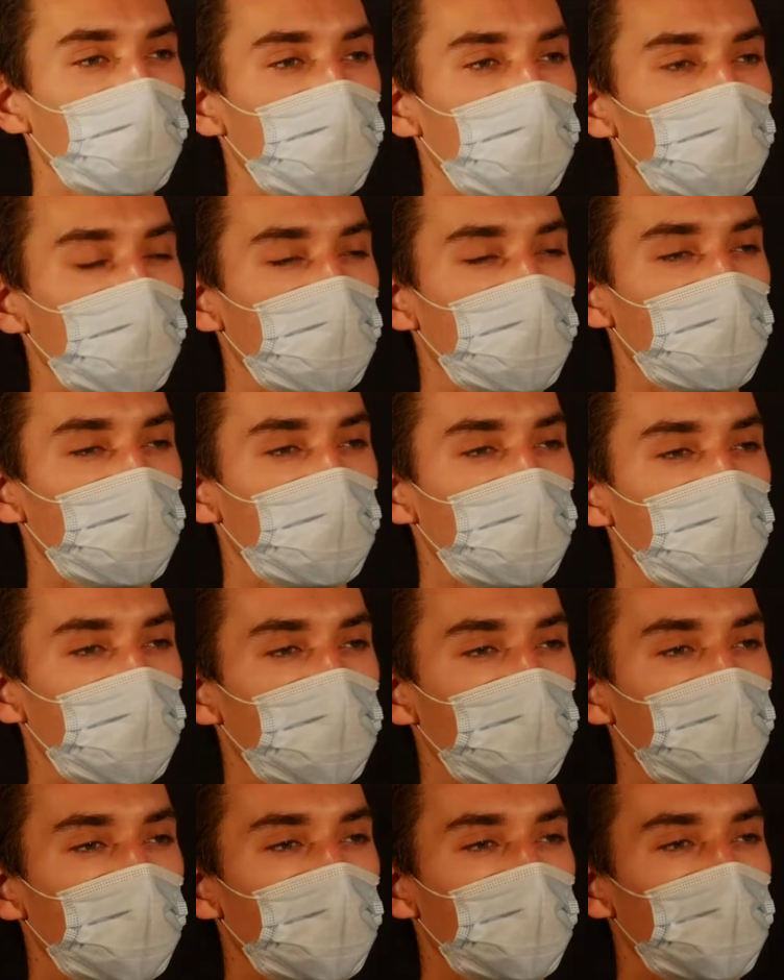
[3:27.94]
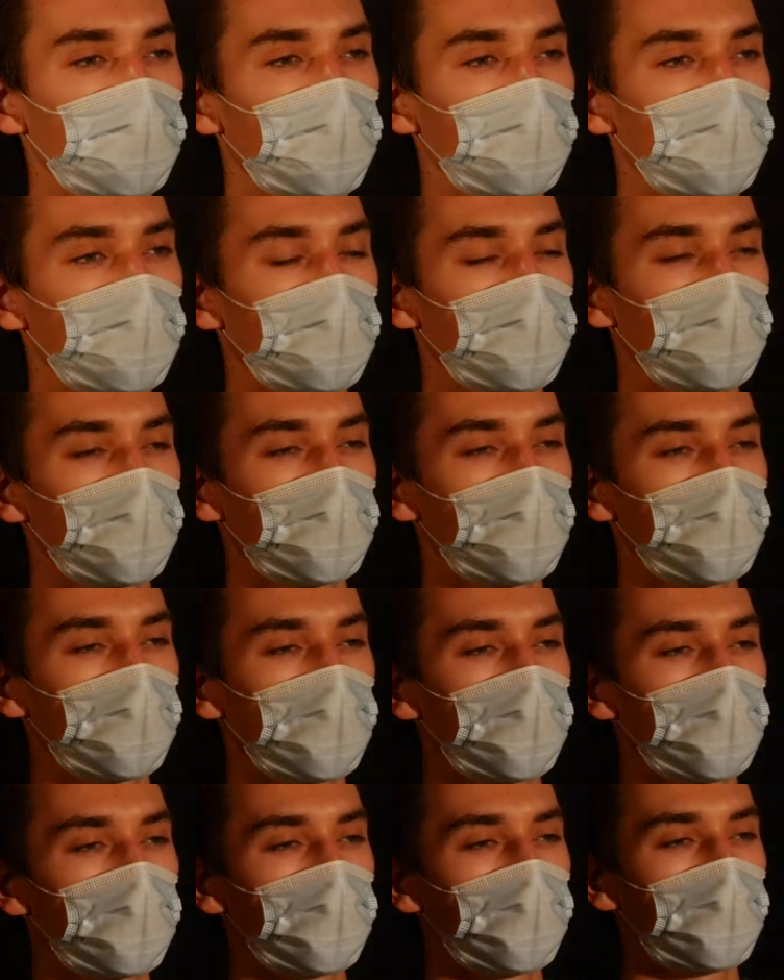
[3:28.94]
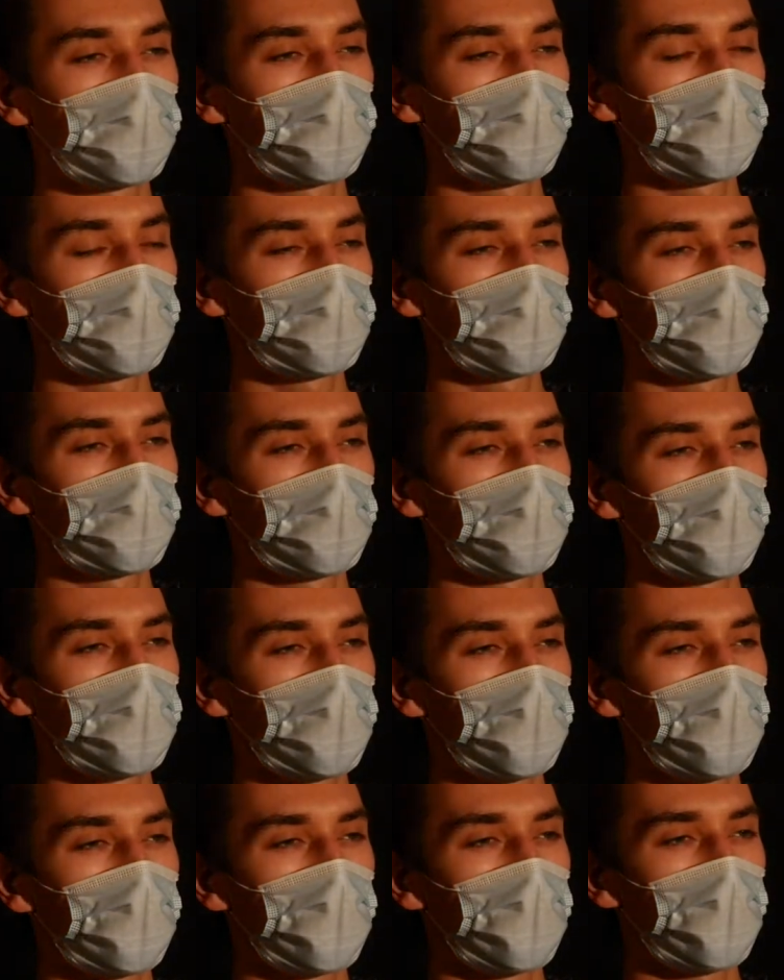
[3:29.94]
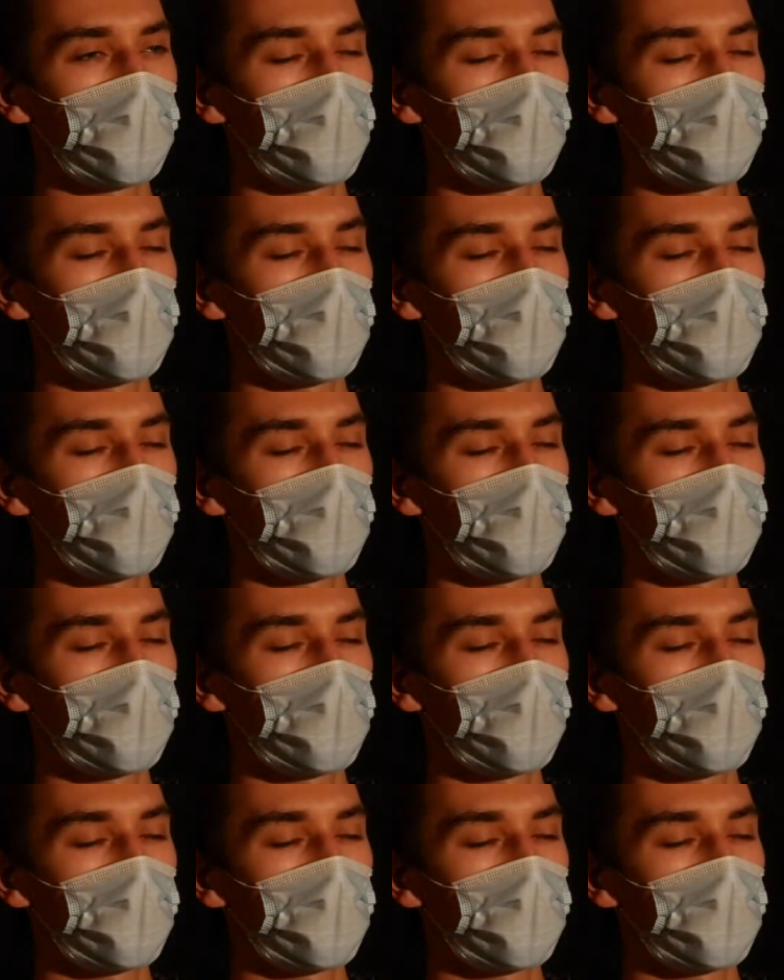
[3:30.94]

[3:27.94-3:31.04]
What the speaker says: (no one is talking)